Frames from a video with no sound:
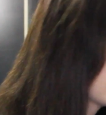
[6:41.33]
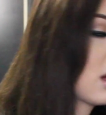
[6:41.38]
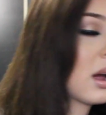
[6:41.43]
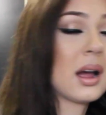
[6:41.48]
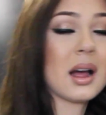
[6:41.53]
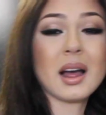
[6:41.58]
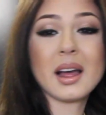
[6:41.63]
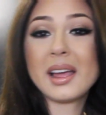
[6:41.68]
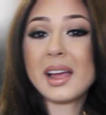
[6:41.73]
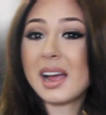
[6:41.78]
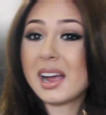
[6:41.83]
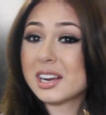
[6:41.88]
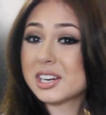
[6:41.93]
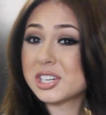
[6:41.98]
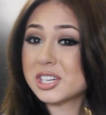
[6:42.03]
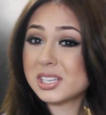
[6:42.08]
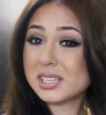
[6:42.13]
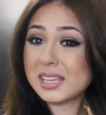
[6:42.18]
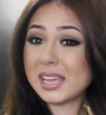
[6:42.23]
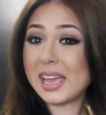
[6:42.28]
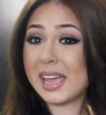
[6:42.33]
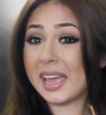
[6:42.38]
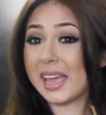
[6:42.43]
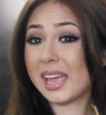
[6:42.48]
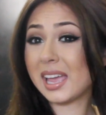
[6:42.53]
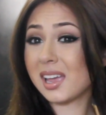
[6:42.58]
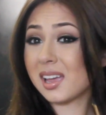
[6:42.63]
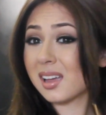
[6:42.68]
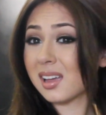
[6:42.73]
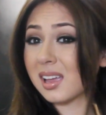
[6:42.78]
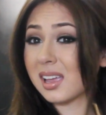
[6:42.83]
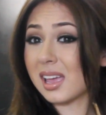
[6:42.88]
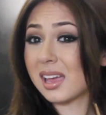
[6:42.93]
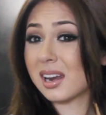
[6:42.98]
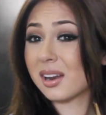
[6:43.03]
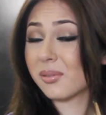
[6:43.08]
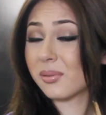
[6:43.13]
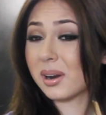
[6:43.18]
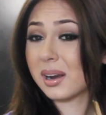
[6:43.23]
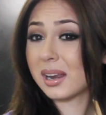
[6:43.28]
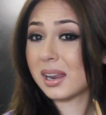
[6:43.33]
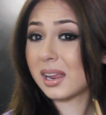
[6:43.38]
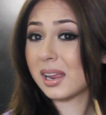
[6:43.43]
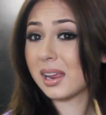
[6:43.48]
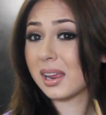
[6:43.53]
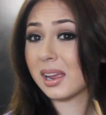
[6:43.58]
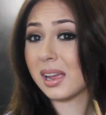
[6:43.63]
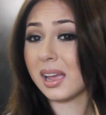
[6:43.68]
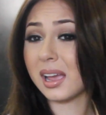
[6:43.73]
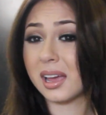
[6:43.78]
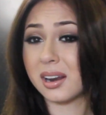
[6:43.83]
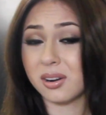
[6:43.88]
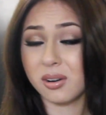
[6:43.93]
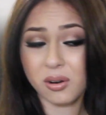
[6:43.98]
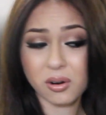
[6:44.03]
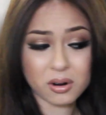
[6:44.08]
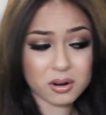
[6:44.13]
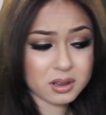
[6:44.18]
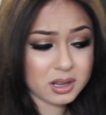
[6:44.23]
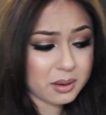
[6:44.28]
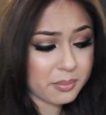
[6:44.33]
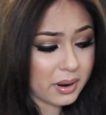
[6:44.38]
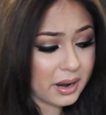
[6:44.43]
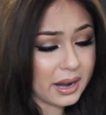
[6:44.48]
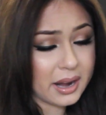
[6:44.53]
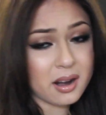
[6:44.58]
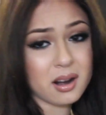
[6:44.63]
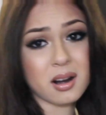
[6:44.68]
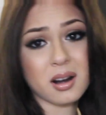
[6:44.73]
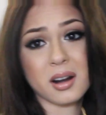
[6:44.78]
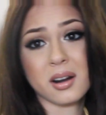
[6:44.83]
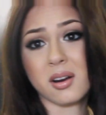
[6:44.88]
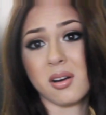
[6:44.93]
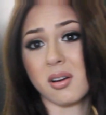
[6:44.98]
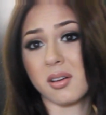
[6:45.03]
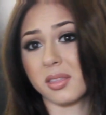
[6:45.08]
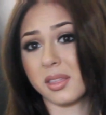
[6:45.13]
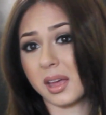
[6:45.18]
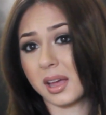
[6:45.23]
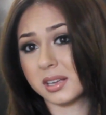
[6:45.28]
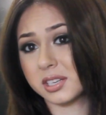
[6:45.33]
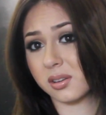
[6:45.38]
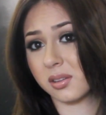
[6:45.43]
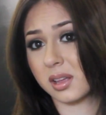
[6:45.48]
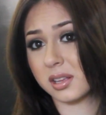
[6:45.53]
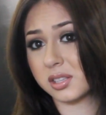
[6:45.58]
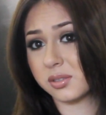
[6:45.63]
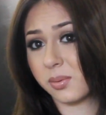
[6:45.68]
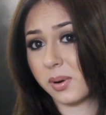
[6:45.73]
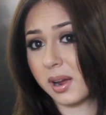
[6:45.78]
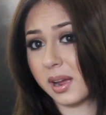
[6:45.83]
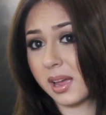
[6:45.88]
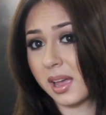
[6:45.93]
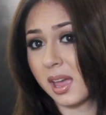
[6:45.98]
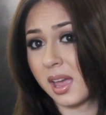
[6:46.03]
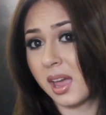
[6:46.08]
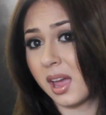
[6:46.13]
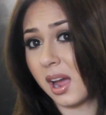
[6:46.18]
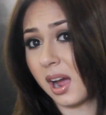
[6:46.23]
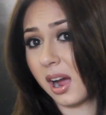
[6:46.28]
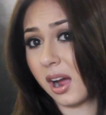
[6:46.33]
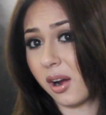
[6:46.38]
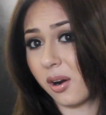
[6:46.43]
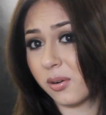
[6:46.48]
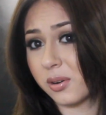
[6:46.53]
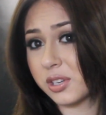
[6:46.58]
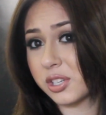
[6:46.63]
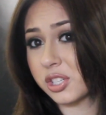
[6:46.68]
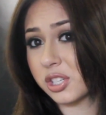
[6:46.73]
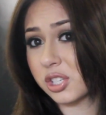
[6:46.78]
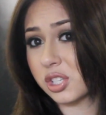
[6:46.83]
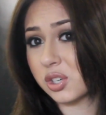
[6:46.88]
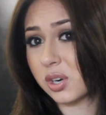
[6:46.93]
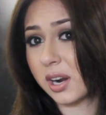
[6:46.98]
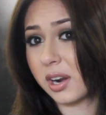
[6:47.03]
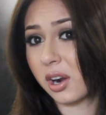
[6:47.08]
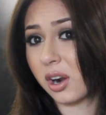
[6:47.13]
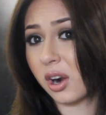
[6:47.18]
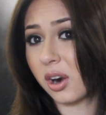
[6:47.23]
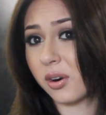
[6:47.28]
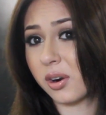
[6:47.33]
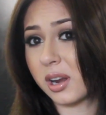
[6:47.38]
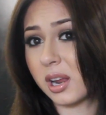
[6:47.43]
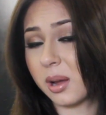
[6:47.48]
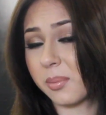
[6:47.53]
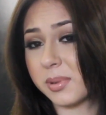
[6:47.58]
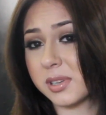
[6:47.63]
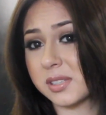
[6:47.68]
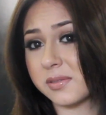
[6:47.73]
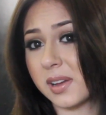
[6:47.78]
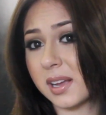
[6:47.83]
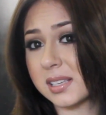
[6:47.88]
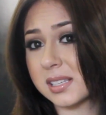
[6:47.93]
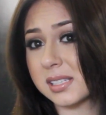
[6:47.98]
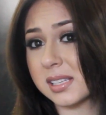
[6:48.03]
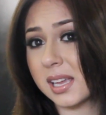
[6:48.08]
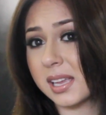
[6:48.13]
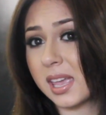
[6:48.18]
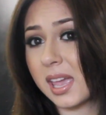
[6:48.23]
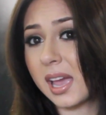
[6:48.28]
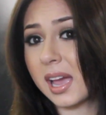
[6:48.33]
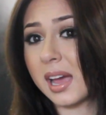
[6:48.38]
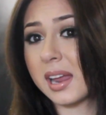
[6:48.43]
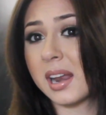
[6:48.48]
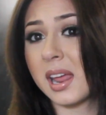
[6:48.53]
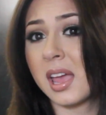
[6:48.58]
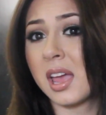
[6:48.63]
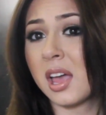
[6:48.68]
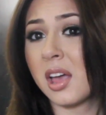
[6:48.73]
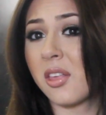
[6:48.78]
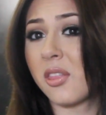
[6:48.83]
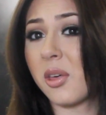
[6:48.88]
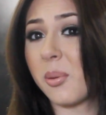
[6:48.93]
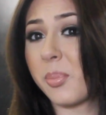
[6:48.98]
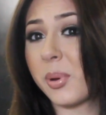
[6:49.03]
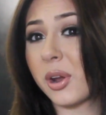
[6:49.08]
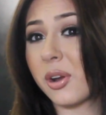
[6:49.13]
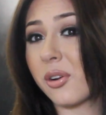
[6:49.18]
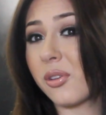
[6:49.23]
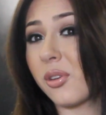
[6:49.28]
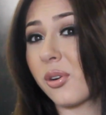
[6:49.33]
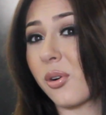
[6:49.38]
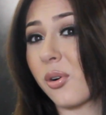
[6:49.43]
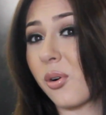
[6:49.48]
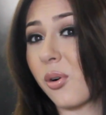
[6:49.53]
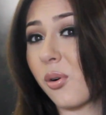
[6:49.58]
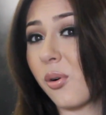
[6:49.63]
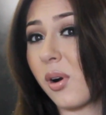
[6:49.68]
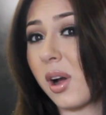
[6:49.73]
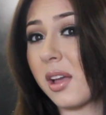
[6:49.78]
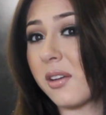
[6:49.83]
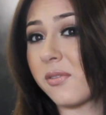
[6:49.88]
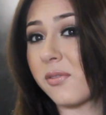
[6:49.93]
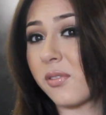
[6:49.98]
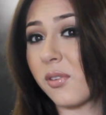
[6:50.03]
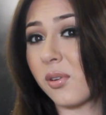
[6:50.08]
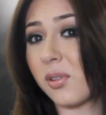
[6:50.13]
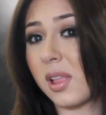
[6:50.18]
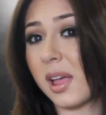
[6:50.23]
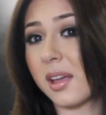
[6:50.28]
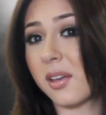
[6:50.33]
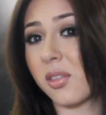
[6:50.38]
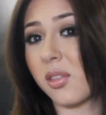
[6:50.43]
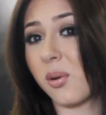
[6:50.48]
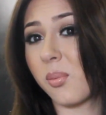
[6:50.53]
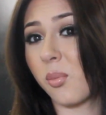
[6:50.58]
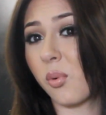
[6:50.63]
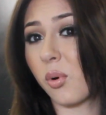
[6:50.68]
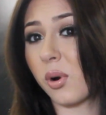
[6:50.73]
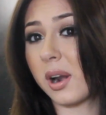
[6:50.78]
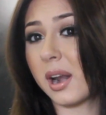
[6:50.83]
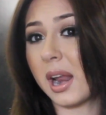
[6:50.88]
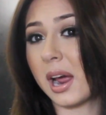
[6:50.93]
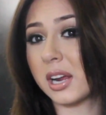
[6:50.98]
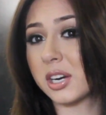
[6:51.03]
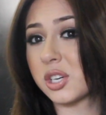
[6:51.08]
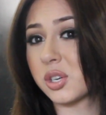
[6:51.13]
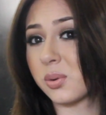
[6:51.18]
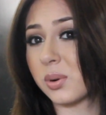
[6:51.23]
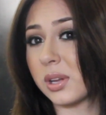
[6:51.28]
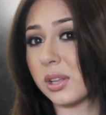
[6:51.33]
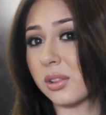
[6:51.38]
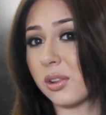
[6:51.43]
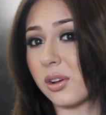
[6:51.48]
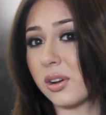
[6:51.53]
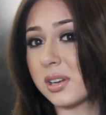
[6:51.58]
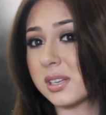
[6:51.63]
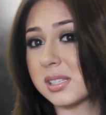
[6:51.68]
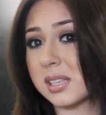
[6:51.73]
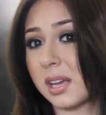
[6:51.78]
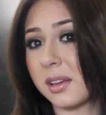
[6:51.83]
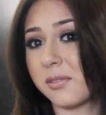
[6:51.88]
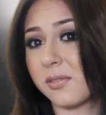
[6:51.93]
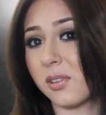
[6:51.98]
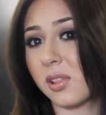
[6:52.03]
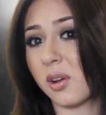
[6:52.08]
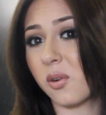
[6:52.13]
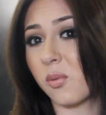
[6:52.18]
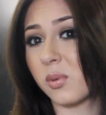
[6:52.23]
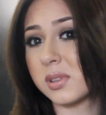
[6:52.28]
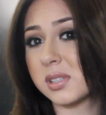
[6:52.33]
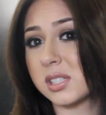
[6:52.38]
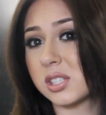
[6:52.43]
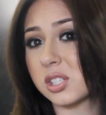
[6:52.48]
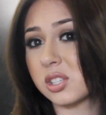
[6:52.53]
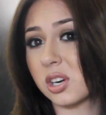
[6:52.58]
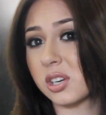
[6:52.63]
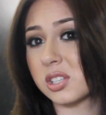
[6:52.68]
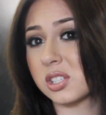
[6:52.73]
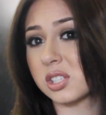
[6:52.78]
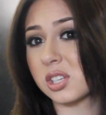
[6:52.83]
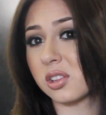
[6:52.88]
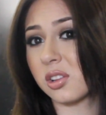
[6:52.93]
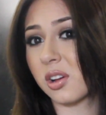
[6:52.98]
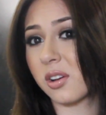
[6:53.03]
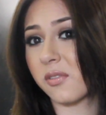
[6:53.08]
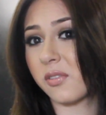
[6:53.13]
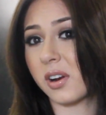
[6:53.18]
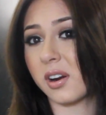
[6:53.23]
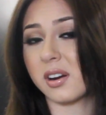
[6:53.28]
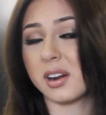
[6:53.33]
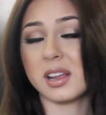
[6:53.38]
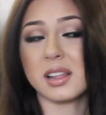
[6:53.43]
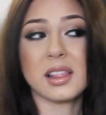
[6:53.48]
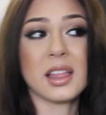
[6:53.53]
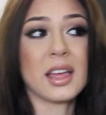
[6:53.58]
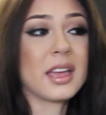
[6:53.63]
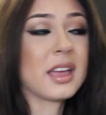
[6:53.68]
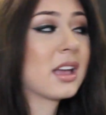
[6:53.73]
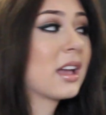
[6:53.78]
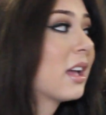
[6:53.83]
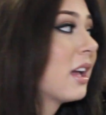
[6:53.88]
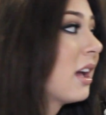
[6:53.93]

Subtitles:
I actually hate getting ready and curling my hair and all of that, so that's why I always just try to hurry up as fast as I can. The bigger the curl, I feel like the more natural it looks. I feel like once it starts to look very like